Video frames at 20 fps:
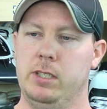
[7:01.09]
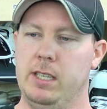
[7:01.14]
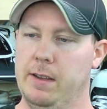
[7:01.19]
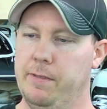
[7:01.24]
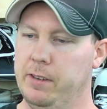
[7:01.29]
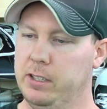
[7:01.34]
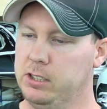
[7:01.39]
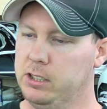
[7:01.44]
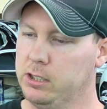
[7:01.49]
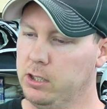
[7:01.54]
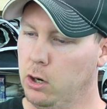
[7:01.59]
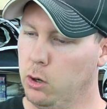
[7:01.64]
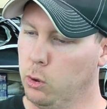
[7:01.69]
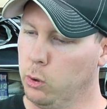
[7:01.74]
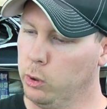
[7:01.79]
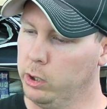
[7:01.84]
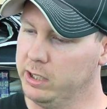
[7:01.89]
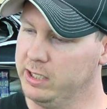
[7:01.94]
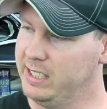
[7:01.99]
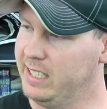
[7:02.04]
divots
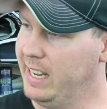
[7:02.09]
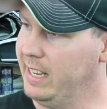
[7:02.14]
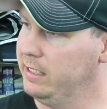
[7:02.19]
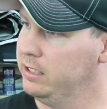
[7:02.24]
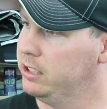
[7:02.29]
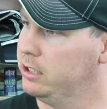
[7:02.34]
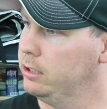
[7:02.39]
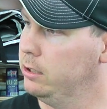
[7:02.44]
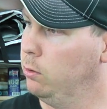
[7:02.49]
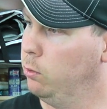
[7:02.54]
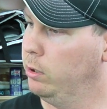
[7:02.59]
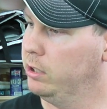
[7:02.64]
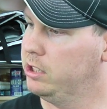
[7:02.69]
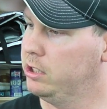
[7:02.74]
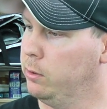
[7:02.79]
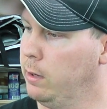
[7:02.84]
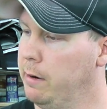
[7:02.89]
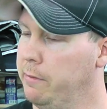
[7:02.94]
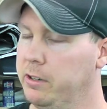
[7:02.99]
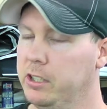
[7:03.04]
or dents
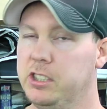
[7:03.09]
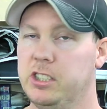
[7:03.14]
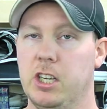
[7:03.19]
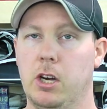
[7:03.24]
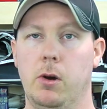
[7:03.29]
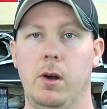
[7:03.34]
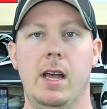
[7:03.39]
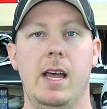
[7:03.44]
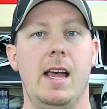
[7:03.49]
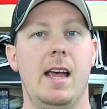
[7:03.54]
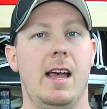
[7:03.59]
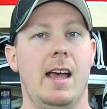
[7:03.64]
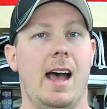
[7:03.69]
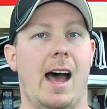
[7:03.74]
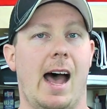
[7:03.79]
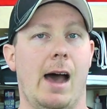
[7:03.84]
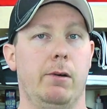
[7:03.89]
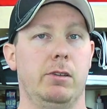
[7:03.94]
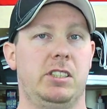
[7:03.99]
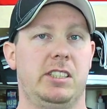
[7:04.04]
whatsoever. So
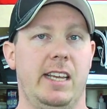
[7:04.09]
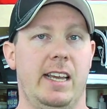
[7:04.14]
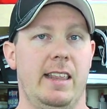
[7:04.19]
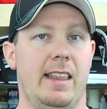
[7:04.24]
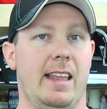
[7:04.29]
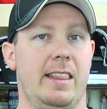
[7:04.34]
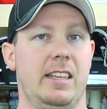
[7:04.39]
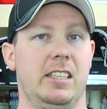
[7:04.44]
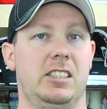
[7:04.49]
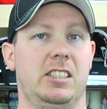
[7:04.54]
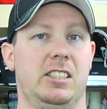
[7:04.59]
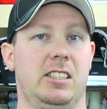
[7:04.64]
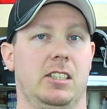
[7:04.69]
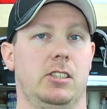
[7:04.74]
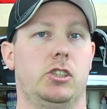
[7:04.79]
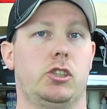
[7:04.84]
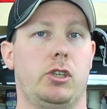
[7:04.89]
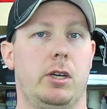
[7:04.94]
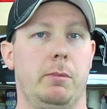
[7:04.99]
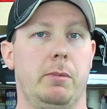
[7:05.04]
I would say that this is an
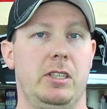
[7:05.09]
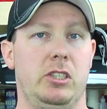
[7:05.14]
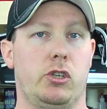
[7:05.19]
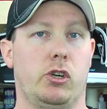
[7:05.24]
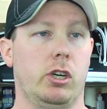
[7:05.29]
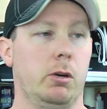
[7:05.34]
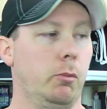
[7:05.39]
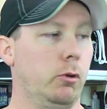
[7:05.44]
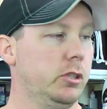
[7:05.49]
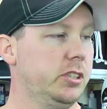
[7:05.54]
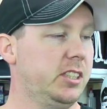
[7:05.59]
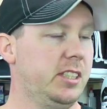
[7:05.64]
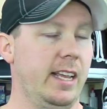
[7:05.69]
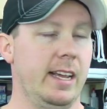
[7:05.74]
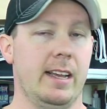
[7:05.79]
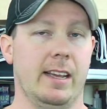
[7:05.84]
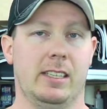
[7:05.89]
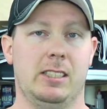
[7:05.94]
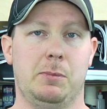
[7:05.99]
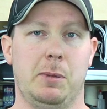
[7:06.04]
extremely durable
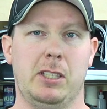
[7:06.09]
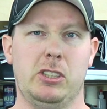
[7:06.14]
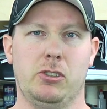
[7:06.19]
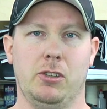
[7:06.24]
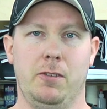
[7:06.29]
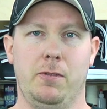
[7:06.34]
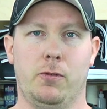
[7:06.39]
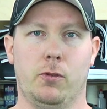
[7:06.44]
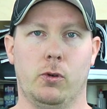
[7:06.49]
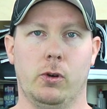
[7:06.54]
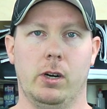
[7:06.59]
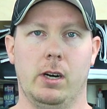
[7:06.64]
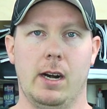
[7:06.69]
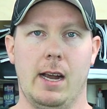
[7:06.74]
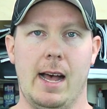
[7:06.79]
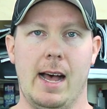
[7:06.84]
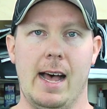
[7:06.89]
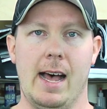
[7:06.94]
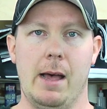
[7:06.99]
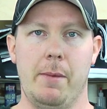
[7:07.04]
stick, especially for
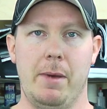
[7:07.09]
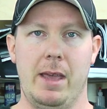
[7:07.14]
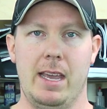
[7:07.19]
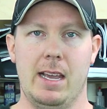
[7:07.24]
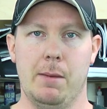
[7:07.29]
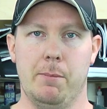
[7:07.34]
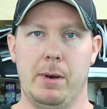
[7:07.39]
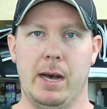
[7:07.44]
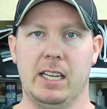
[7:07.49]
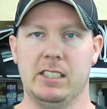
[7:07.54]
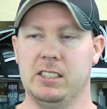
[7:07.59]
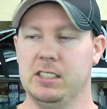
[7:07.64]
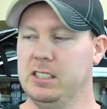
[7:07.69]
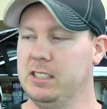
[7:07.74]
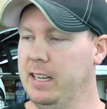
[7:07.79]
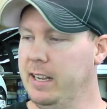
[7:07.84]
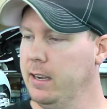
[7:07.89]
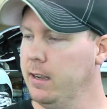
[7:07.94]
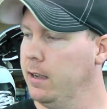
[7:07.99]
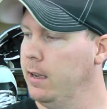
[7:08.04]
a composite
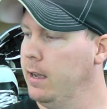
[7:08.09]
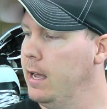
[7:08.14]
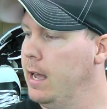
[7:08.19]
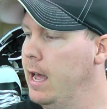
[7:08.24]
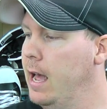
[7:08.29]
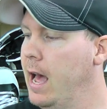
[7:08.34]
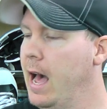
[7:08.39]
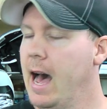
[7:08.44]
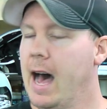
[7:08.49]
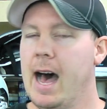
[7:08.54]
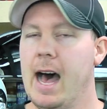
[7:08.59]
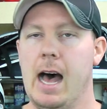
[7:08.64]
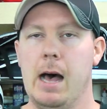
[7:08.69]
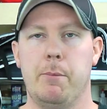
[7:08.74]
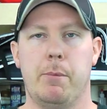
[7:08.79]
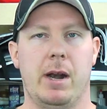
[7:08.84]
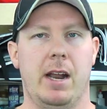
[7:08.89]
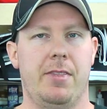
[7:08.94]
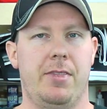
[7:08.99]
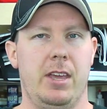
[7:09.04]
stick.
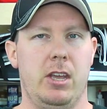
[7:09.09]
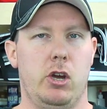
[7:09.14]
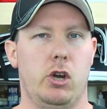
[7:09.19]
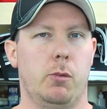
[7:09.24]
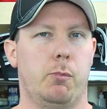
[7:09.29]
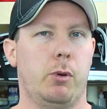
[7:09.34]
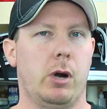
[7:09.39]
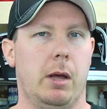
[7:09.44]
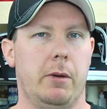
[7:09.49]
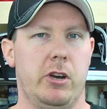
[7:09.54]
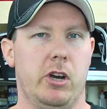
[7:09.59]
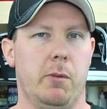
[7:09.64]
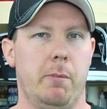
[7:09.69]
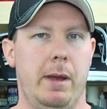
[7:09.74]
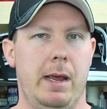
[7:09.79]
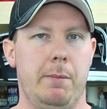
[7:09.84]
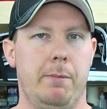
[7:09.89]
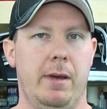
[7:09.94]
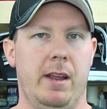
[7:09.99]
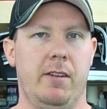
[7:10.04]
But I think probably your
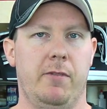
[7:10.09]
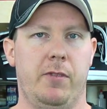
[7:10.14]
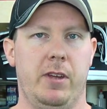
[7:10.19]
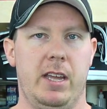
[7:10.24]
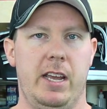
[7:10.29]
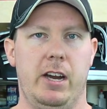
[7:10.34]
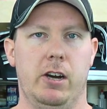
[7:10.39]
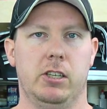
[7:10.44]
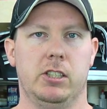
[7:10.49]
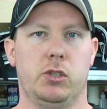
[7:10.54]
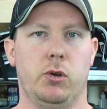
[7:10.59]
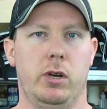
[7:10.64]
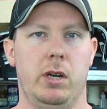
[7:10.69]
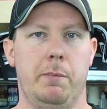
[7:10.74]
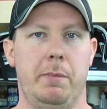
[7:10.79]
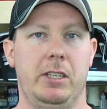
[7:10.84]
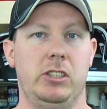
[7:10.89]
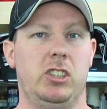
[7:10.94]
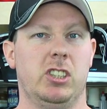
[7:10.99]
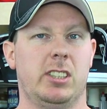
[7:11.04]
main benefit here is going to
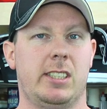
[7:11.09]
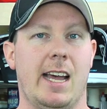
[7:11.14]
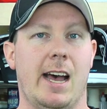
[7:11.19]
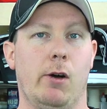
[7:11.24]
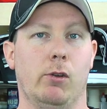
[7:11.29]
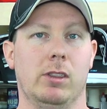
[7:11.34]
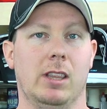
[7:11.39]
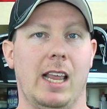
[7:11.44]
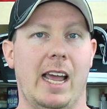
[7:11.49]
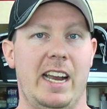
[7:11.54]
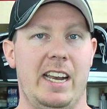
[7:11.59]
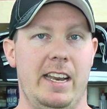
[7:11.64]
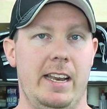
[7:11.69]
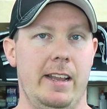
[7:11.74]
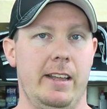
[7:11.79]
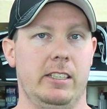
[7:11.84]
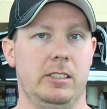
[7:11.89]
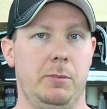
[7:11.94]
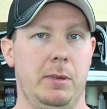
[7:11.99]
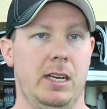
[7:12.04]
be just how light it
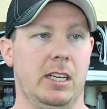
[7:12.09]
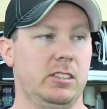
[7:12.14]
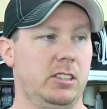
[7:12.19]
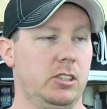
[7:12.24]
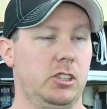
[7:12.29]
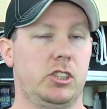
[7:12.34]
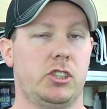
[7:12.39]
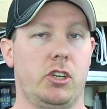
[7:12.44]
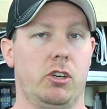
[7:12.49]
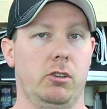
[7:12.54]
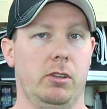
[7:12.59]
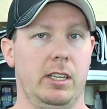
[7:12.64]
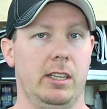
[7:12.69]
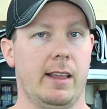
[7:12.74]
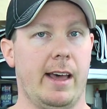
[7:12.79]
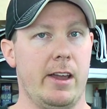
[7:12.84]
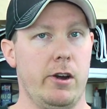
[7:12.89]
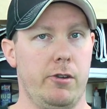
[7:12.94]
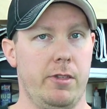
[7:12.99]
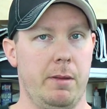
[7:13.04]
is, because it's certainly
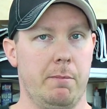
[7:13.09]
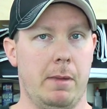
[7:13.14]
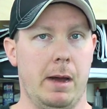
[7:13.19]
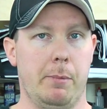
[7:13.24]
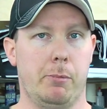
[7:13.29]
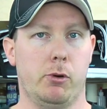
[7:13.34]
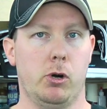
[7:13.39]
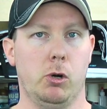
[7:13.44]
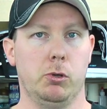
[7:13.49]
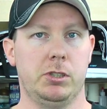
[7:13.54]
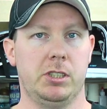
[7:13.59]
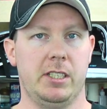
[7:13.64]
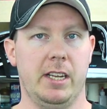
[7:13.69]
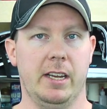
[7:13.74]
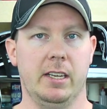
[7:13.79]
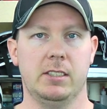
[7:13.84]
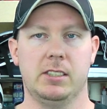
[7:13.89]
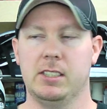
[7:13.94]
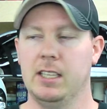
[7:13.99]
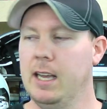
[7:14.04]
lighter than my pro
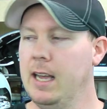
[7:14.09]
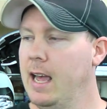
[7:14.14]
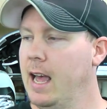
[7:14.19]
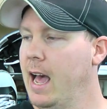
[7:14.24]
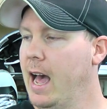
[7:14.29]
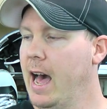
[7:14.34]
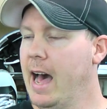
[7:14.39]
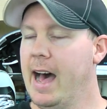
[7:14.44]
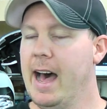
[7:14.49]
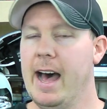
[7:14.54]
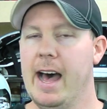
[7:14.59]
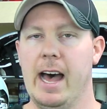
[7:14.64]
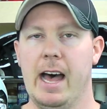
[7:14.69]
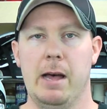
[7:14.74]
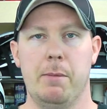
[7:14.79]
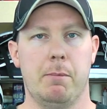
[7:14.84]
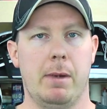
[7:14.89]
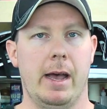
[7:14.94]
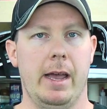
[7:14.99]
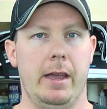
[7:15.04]
sticks,
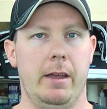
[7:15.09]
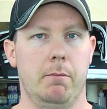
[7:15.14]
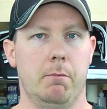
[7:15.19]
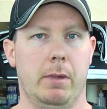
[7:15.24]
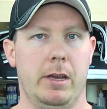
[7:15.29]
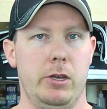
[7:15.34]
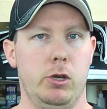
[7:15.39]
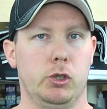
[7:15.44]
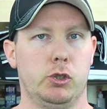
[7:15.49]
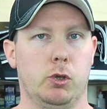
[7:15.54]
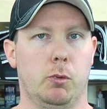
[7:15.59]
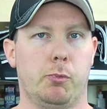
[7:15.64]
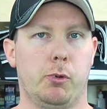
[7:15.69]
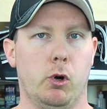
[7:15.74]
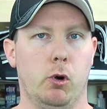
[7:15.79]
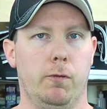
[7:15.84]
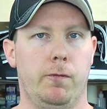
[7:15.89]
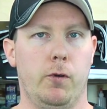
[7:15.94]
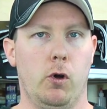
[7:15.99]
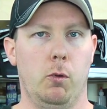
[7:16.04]
my usual
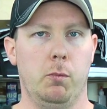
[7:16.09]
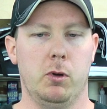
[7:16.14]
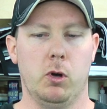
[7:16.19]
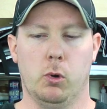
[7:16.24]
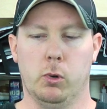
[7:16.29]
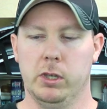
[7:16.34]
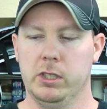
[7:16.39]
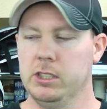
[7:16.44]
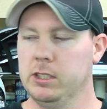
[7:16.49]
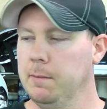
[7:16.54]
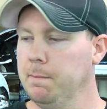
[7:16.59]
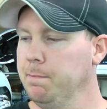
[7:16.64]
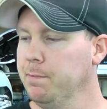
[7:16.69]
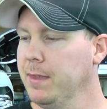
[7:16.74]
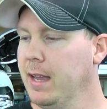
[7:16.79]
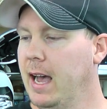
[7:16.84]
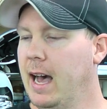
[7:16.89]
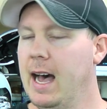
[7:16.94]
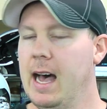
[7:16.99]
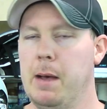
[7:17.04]
pro foam cores,
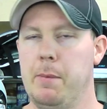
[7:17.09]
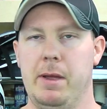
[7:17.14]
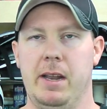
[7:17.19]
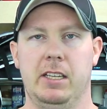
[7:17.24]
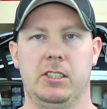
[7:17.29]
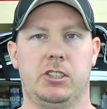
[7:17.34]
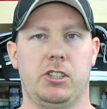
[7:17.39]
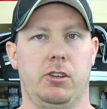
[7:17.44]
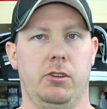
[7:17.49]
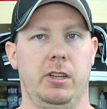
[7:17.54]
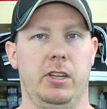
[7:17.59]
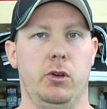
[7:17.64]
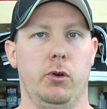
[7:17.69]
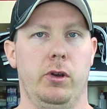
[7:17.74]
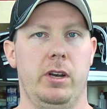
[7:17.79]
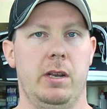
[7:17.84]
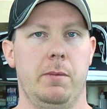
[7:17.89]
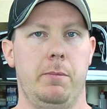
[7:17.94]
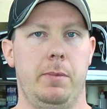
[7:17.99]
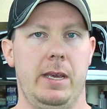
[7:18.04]
and it's certainly
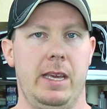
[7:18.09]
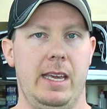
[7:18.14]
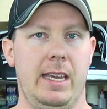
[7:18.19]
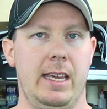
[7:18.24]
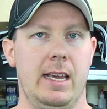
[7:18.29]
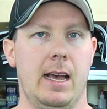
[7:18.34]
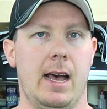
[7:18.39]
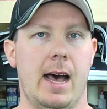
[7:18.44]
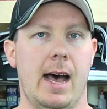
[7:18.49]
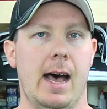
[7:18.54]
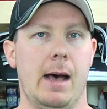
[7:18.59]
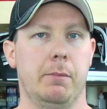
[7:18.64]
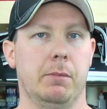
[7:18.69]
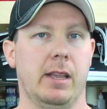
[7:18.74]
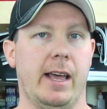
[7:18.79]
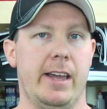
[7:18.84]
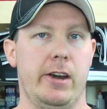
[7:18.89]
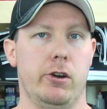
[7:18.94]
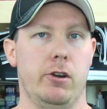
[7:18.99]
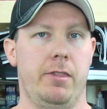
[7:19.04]
going to be
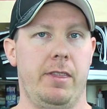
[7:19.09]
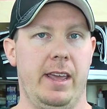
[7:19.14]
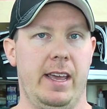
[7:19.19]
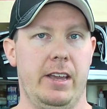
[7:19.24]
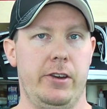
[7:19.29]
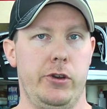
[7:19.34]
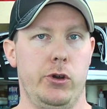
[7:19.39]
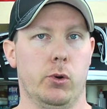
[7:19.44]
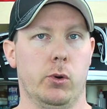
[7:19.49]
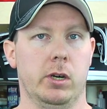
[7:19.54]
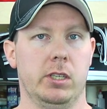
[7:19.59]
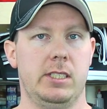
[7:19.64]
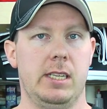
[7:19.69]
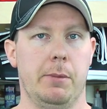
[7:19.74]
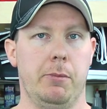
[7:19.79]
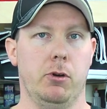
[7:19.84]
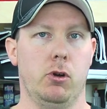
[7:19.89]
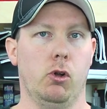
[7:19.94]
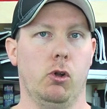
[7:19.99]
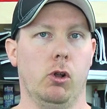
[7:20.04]
lighter than your
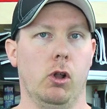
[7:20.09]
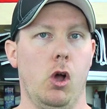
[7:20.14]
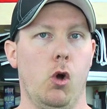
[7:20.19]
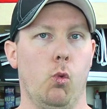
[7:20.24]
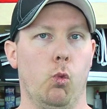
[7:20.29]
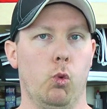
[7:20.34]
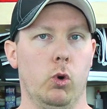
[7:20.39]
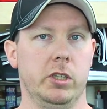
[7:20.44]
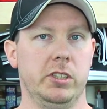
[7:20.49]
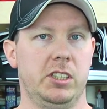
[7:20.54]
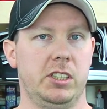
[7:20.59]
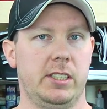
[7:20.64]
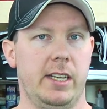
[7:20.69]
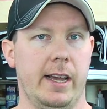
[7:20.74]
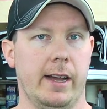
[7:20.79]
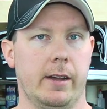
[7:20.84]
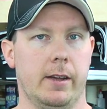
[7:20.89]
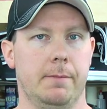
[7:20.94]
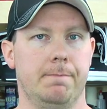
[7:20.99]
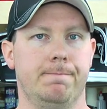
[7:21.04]
typical wood
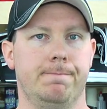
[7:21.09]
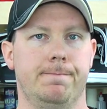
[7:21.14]
stick.